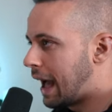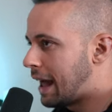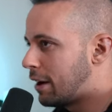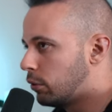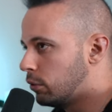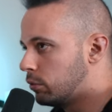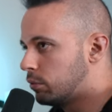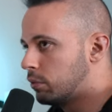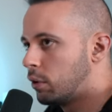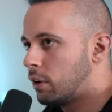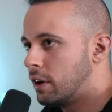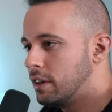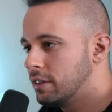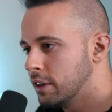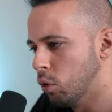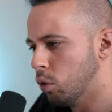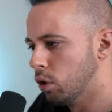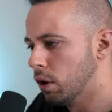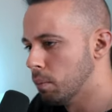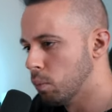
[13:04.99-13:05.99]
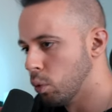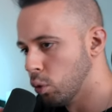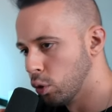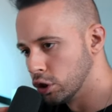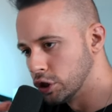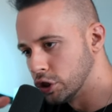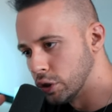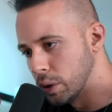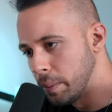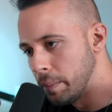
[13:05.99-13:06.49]
adult voice, or a
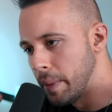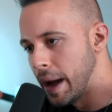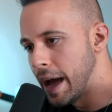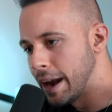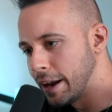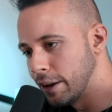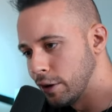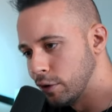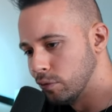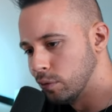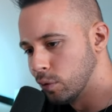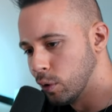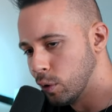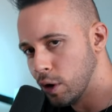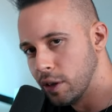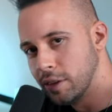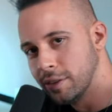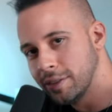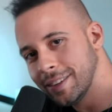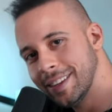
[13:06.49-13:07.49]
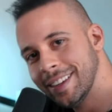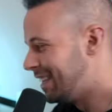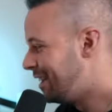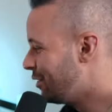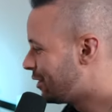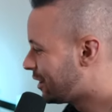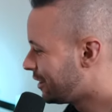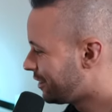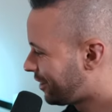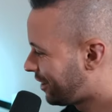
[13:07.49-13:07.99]
more dramatic voice, then
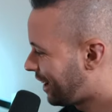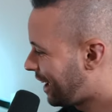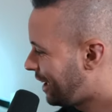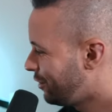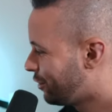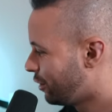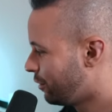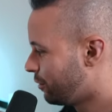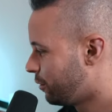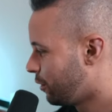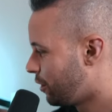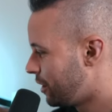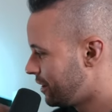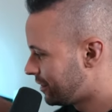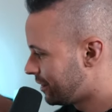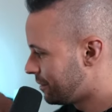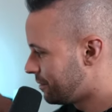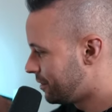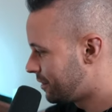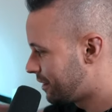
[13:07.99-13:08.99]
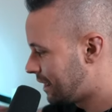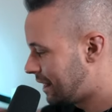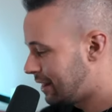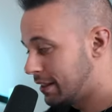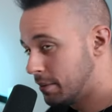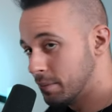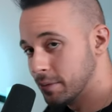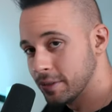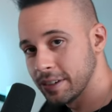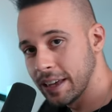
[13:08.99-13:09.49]
you can change your voice and
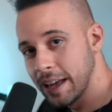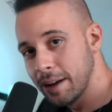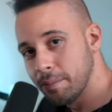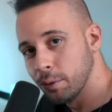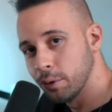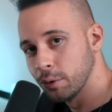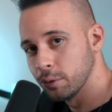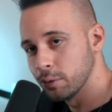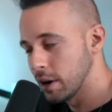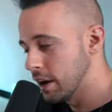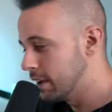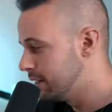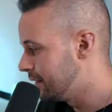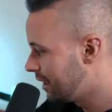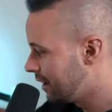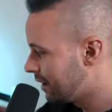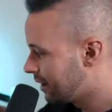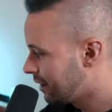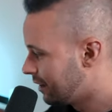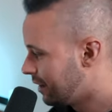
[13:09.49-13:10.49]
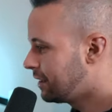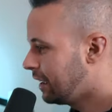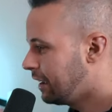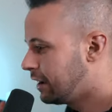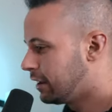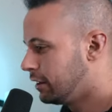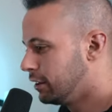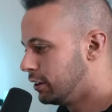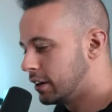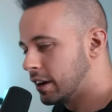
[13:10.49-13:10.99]
send them samples, right? They can
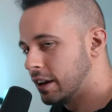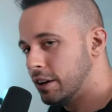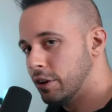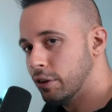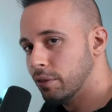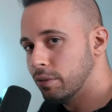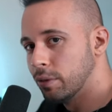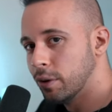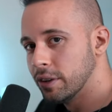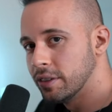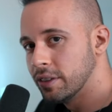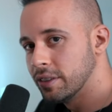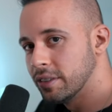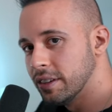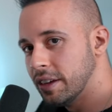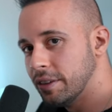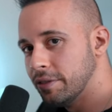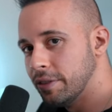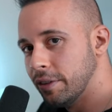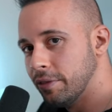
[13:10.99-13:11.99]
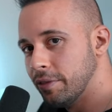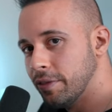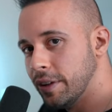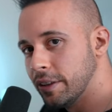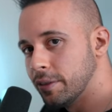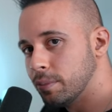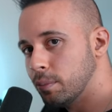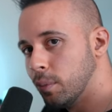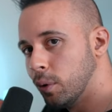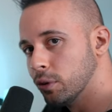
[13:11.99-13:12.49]
take a look at your voice and see if it
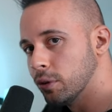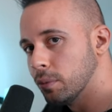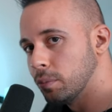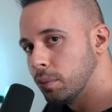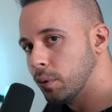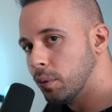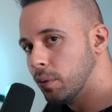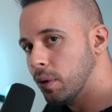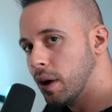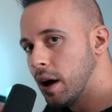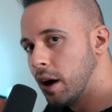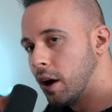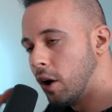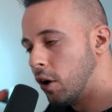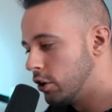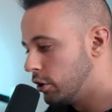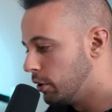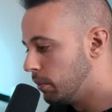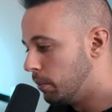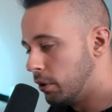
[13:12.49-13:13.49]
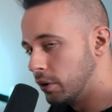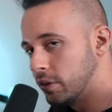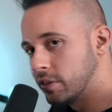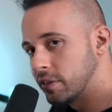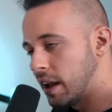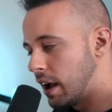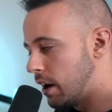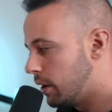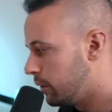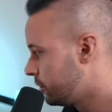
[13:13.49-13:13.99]
fits multiple audiobook
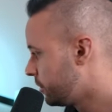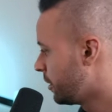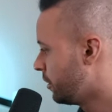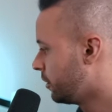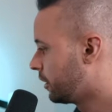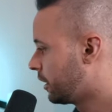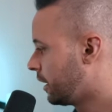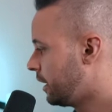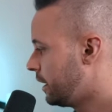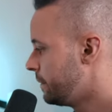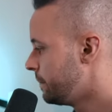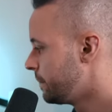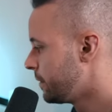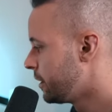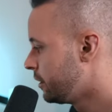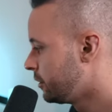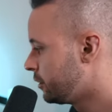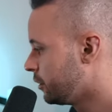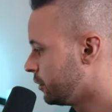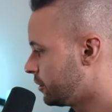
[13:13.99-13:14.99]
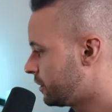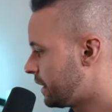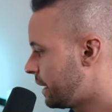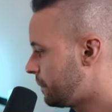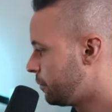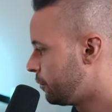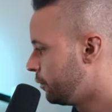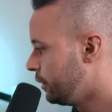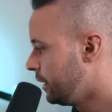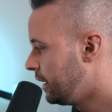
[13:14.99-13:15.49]
styles, okay? So
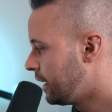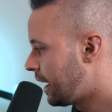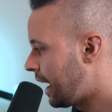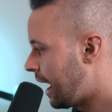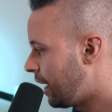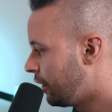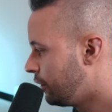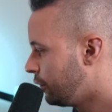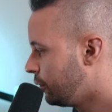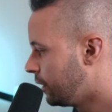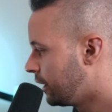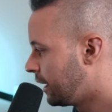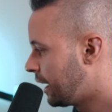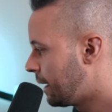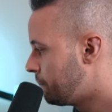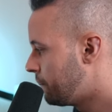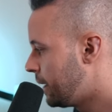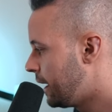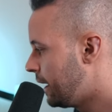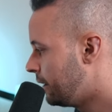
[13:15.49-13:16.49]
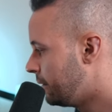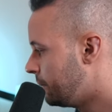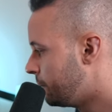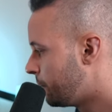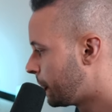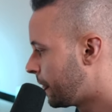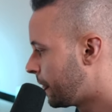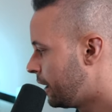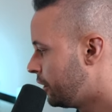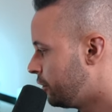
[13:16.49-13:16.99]
step three, how do you want to get paid?
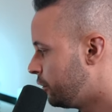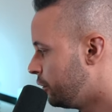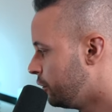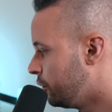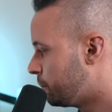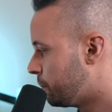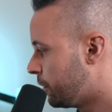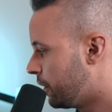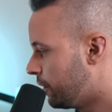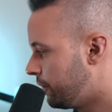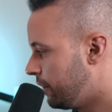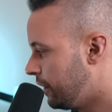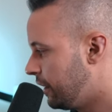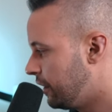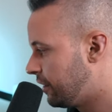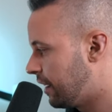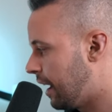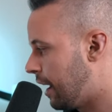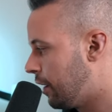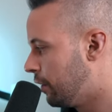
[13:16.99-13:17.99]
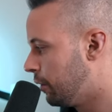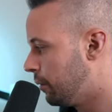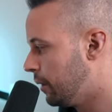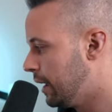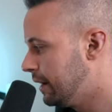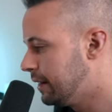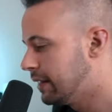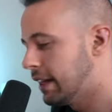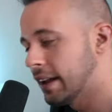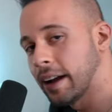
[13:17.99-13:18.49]
Choose per finished hour
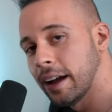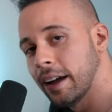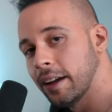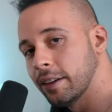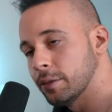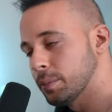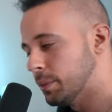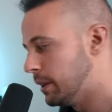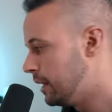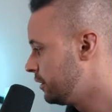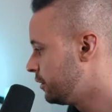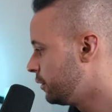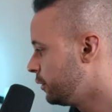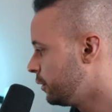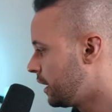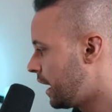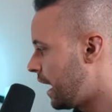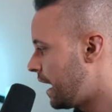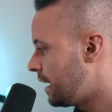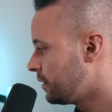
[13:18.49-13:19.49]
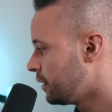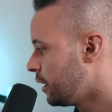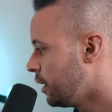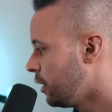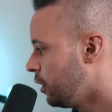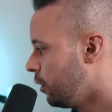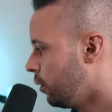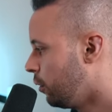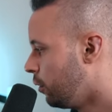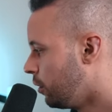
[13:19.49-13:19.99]
rate, like I explained to you guys,
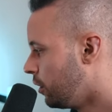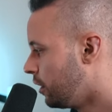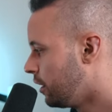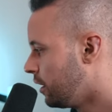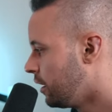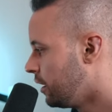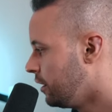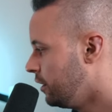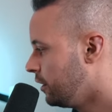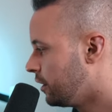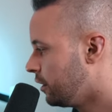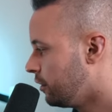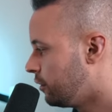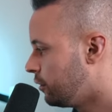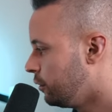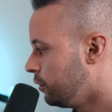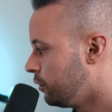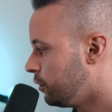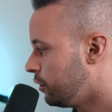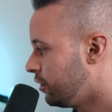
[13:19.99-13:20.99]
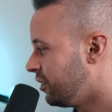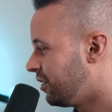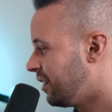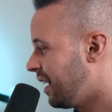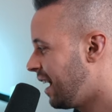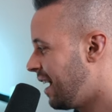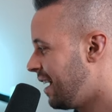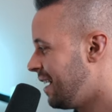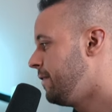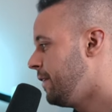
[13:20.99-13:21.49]
or you can choose to
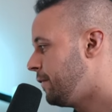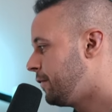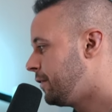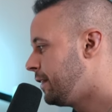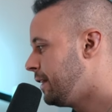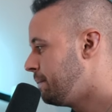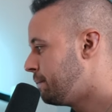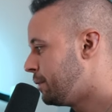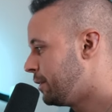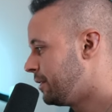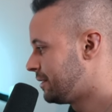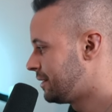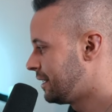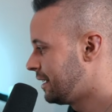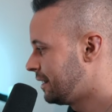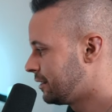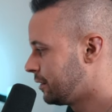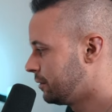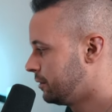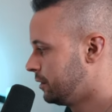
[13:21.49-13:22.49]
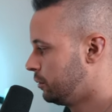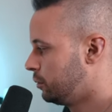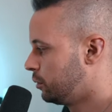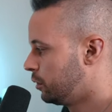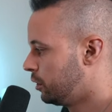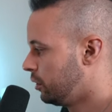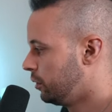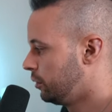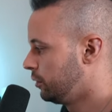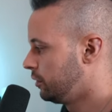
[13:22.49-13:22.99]
share 50% of the
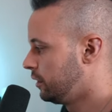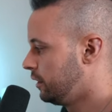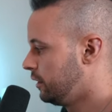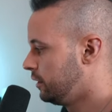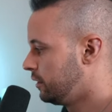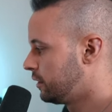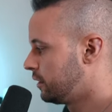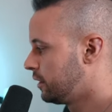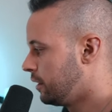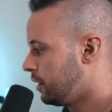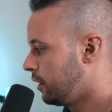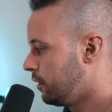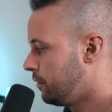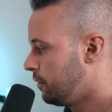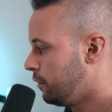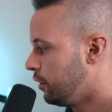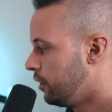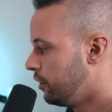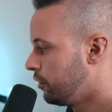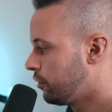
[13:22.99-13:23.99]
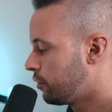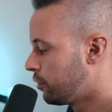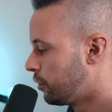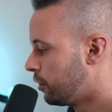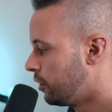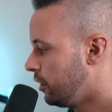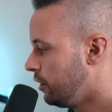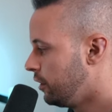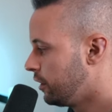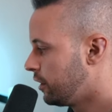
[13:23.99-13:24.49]
royalties. Now, if you're
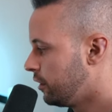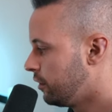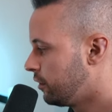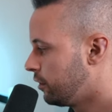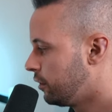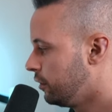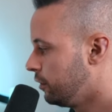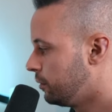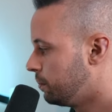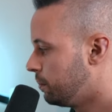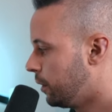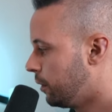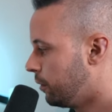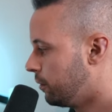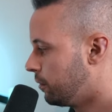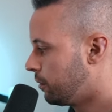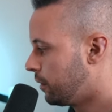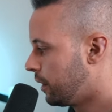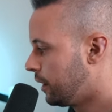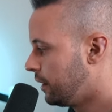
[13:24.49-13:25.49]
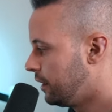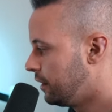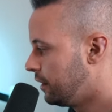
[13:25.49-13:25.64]
unsure, you can choose both, right?